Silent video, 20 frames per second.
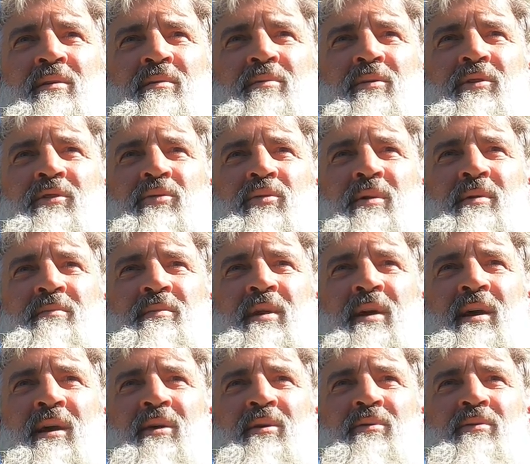My swim
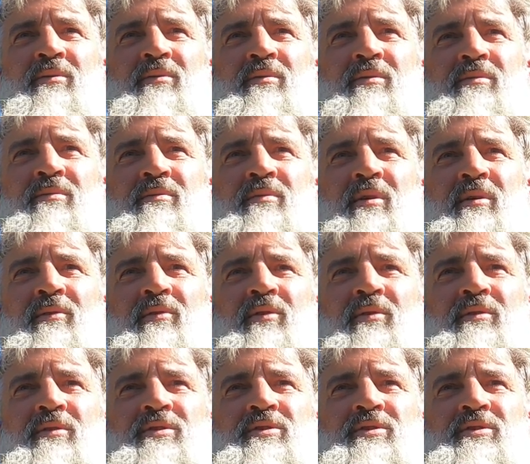now, I've got the